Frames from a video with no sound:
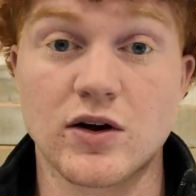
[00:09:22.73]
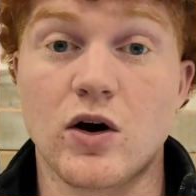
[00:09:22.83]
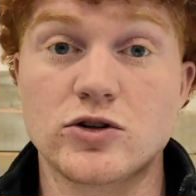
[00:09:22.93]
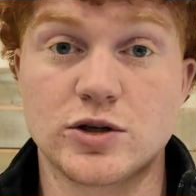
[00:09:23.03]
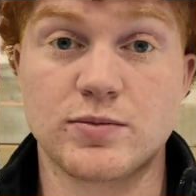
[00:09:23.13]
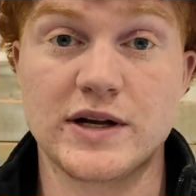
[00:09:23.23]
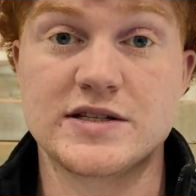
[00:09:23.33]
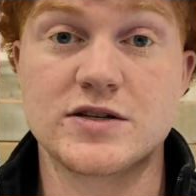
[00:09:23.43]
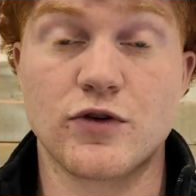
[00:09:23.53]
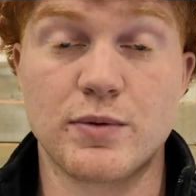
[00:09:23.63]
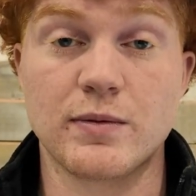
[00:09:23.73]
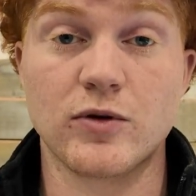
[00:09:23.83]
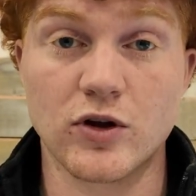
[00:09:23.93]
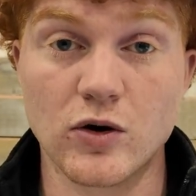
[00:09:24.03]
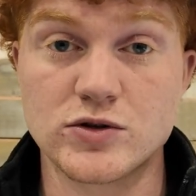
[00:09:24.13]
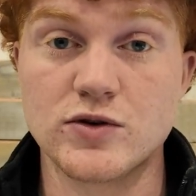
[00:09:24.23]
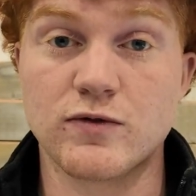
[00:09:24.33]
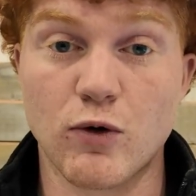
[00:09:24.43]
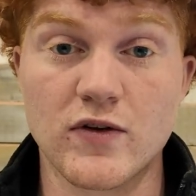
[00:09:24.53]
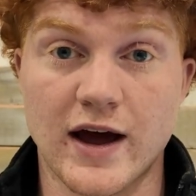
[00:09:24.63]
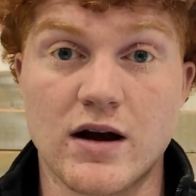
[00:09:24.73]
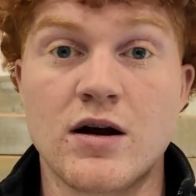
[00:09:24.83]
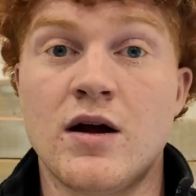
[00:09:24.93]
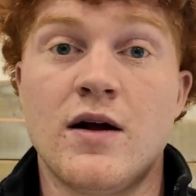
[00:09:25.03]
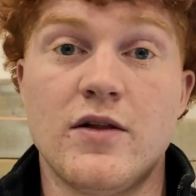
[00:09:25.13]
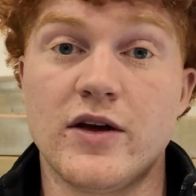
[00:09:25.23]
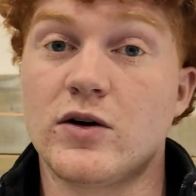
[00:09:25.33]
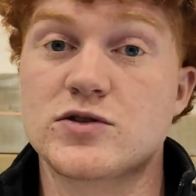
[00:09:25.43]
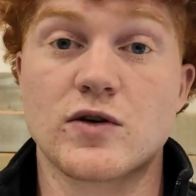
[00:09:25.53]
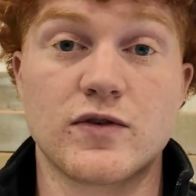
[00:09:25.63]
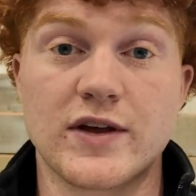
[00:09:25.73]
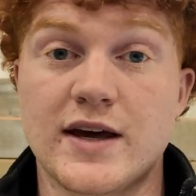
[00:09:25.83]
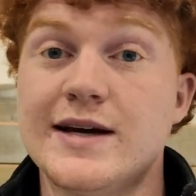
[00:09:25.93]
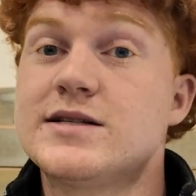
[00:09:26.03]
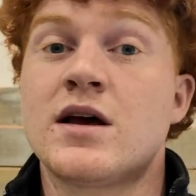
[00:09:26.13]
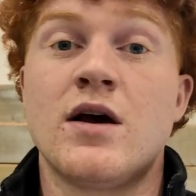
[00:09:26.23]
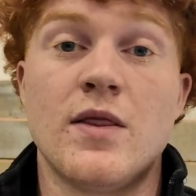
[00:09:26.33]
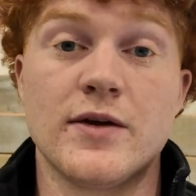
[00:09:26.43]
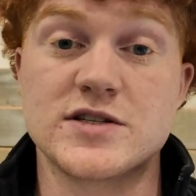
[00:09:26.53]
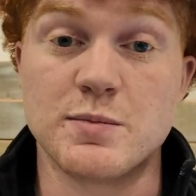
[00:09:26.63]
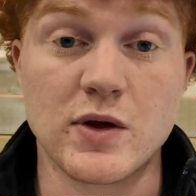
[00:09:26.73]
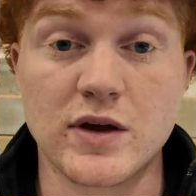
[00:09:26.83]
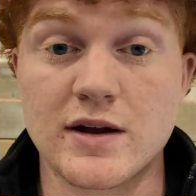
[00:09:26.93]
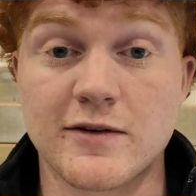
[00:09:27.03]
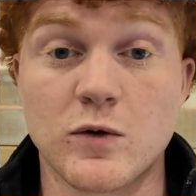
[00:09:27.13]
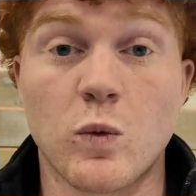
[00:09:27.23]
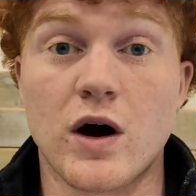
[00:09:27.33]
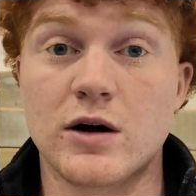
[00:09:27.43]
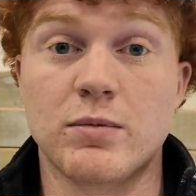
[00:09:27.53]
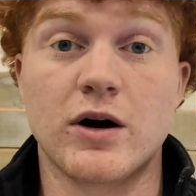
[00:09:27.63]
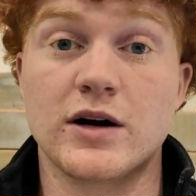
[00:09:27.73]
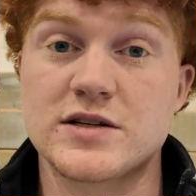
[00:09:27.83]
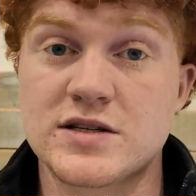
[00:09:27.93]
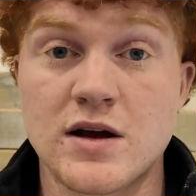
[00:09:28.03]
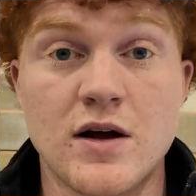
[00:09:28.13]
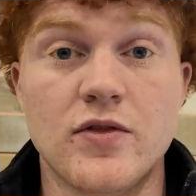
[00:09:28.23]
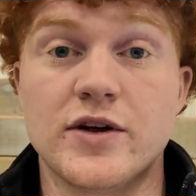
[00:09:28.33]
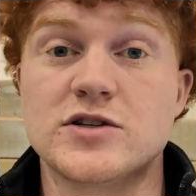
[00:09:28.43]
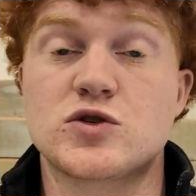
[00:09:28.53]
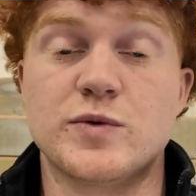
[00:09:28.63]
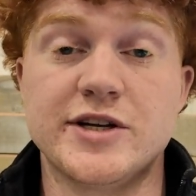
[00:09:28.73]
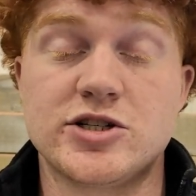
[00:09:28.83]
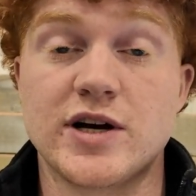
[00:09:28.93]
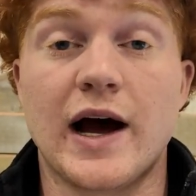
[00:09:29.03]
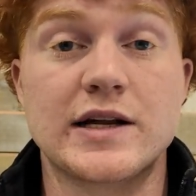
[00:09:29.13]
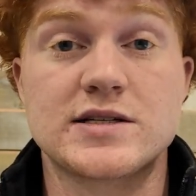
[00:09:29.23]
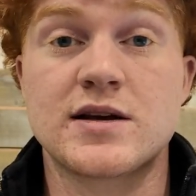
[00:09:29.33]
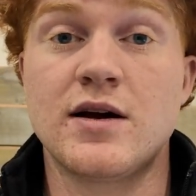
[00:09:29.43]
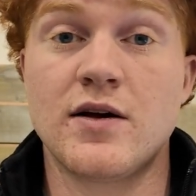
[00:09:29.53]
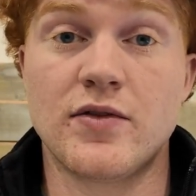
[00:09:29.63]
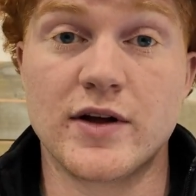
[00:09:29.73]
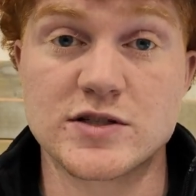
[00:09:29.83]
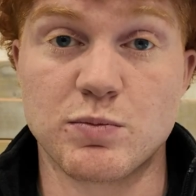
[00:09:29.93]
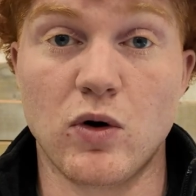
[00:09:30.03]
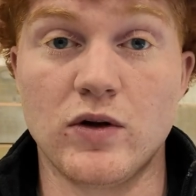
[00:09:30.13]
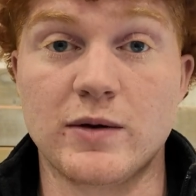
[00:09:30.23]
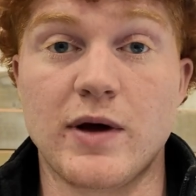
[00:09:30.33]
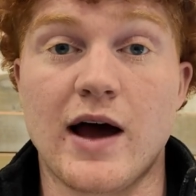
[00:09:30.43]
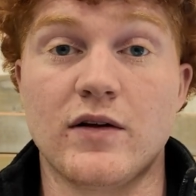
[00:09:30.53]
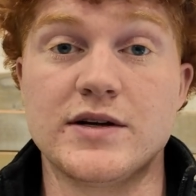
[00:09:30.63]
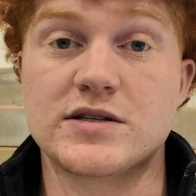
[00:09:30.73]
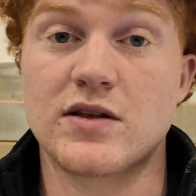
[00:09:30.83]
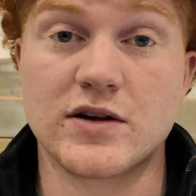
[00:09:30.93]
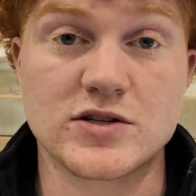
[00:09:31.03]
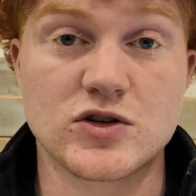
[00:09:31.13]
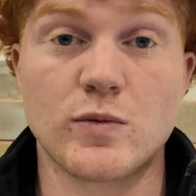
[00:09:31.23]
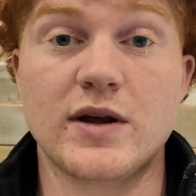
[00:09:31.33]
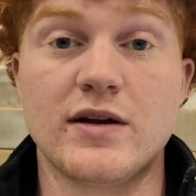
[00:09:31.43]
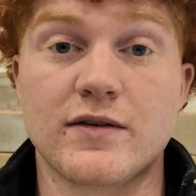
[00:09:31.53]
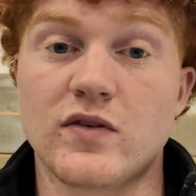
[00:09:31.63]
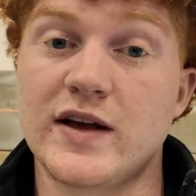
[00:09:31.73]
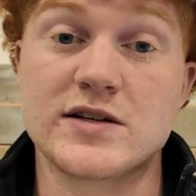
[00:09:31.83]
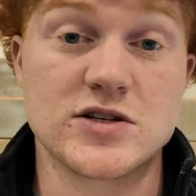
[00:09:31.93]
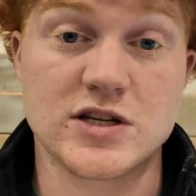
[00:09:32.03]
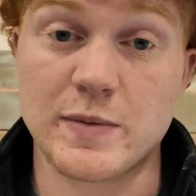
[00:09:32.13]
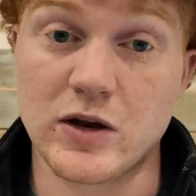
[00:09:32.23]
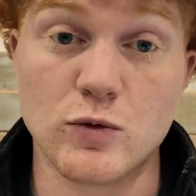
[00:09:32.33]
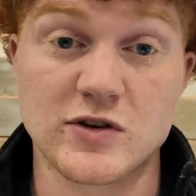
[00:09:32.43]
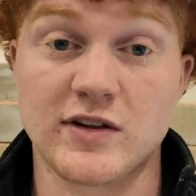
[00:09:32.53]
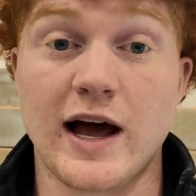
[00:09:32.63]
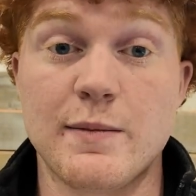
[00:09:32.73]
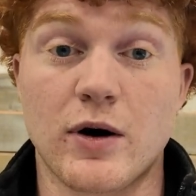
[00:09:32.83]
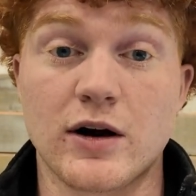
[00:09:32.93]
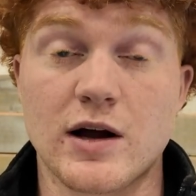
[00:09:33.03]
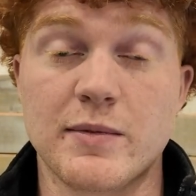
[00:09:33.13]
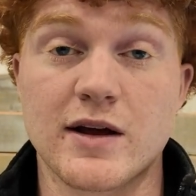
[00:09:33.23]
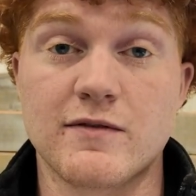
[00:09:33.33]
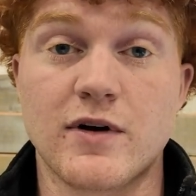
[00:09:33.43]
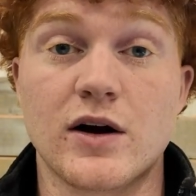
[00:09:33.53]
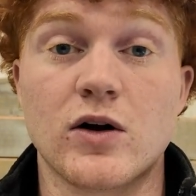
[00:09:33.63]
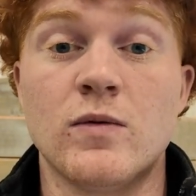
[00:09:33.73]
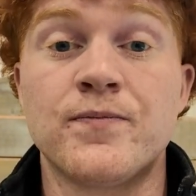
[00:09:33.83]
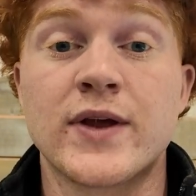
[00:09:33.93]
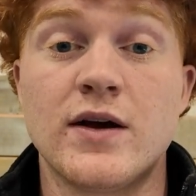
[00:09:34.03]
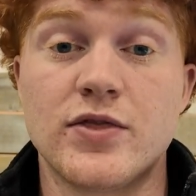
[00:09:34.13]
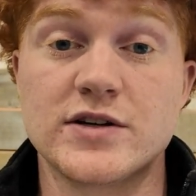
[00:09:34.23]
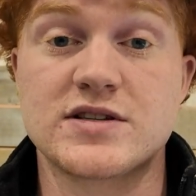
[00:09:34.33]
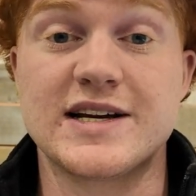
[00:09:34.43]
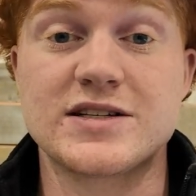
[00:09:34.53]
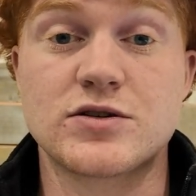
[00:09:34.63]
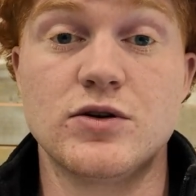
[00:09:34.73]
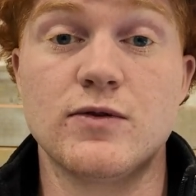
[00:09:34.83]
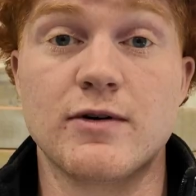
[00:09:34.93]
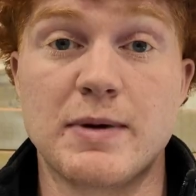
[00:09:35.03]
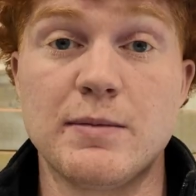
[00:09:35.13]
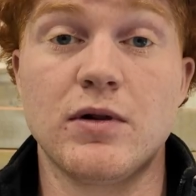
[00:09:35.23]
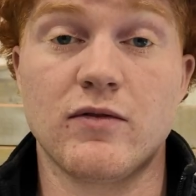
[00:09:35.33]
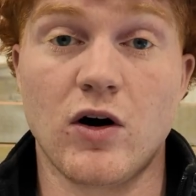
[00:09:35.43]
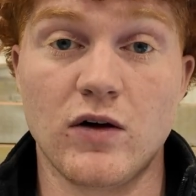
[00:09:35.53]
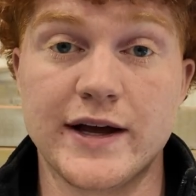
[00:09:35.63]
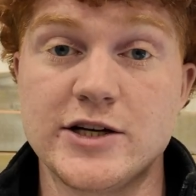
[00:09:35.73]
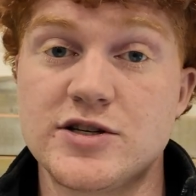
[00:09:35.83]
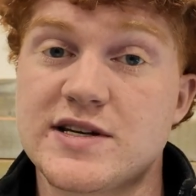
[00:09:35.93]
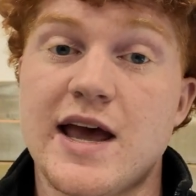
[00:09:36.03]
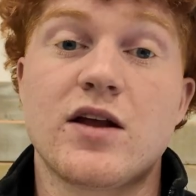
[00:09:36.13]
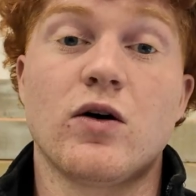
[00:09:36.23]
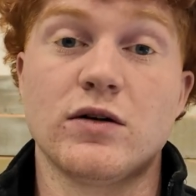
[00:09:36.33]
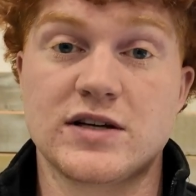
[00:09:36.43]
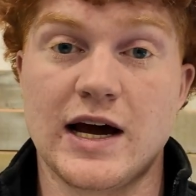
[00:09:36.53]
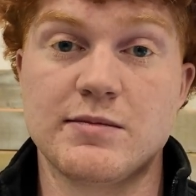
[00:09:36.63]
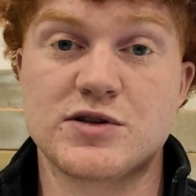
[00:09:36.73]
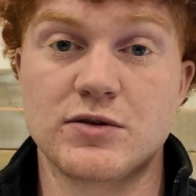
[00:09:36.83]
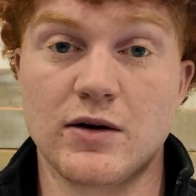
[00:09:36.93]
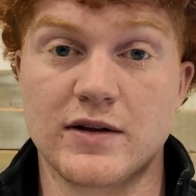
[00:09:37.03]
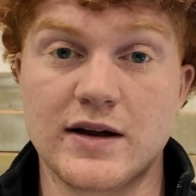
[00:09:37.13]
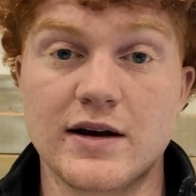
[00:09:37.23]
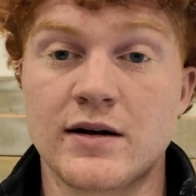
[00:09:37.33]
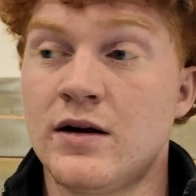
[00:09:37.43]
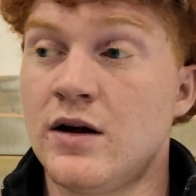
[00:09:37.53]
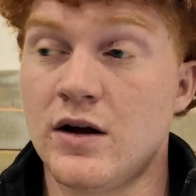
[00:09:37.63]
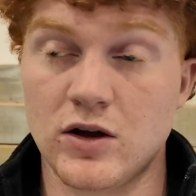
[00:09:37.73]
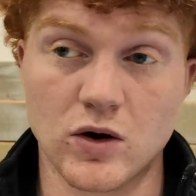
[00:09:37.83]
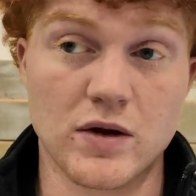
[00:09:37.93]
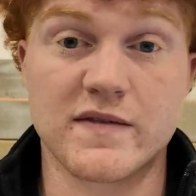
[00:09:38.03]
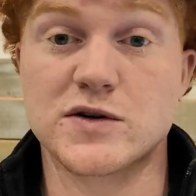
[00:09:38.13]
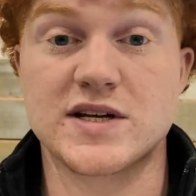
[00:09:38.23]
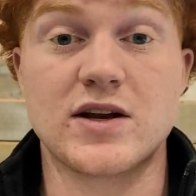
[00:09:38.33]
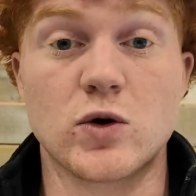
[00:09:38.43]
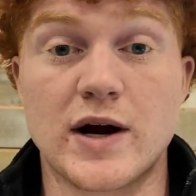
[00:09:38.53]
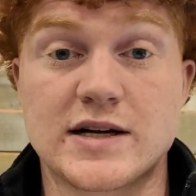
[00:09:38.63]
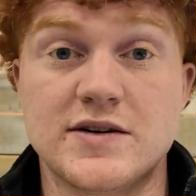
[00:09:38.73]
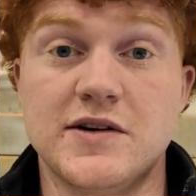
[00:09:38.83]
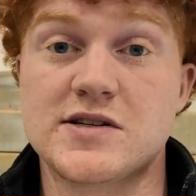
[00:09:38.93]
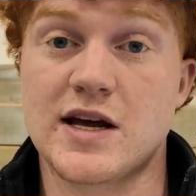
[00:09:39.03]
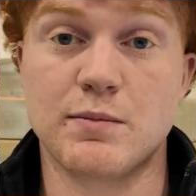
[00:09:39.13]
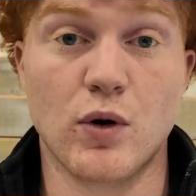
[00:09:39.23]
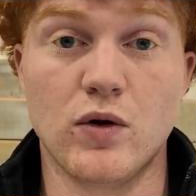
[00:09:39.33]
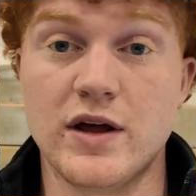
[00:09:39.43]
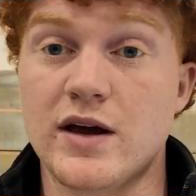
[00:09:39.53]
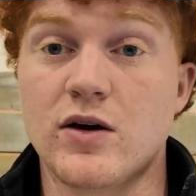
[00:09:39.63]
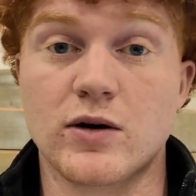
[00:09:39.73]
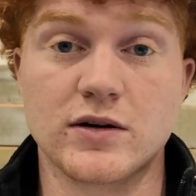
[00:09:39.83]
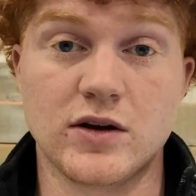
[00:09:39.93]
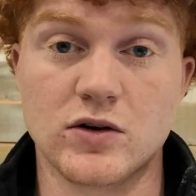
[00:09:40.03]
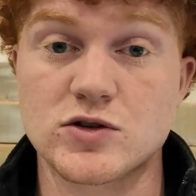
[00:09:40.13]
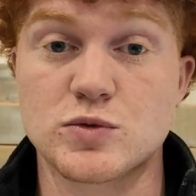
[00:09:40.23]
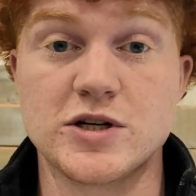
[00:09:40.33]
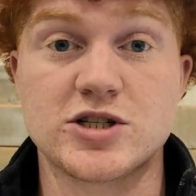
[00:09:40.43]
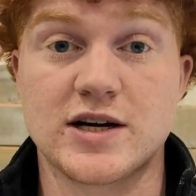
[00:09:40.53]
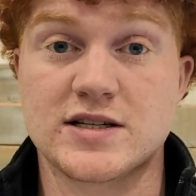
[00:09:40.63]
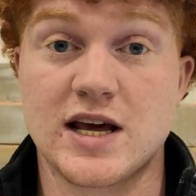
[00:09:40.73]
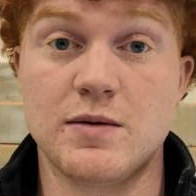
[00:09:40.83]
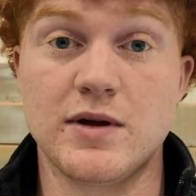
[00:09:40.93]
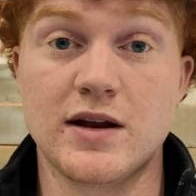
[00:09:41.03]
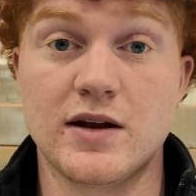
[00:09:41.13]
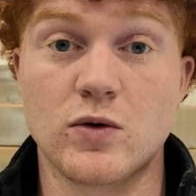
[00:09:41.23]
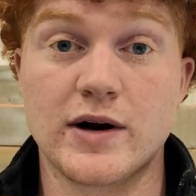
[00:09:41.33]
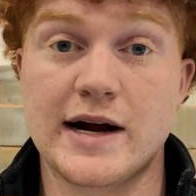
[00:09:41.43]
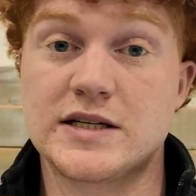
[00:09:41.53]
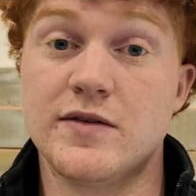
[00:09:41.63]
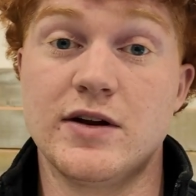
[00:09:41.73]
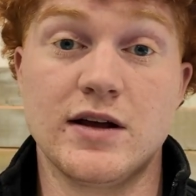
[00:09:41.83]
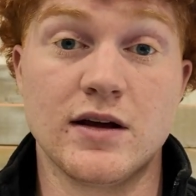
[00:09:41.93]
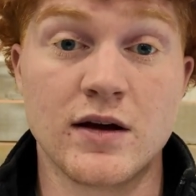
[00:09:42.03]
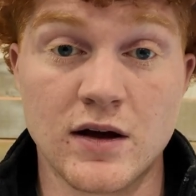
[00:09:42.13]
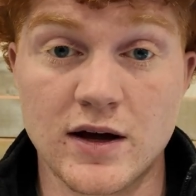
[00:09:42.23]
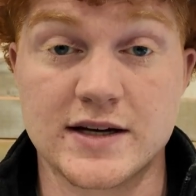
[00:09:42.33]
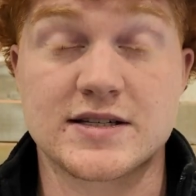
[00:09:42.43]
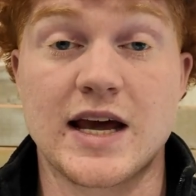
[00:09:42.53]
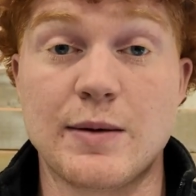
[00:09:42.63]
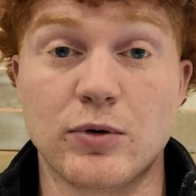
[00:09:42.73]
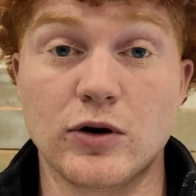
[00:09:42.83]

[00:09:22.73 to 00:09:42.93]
and culture places for people to go to for that. Then also for the kids, there's a million different water parks, there's sweet shots, there's bowling alleys, there's so many different things. There's gonna be a new slide park coming in Fargo. There's things to do for people of all ages and all times throughout the year. You have those indoor activities like bowling, or sweet shots can be an indoor activity, escape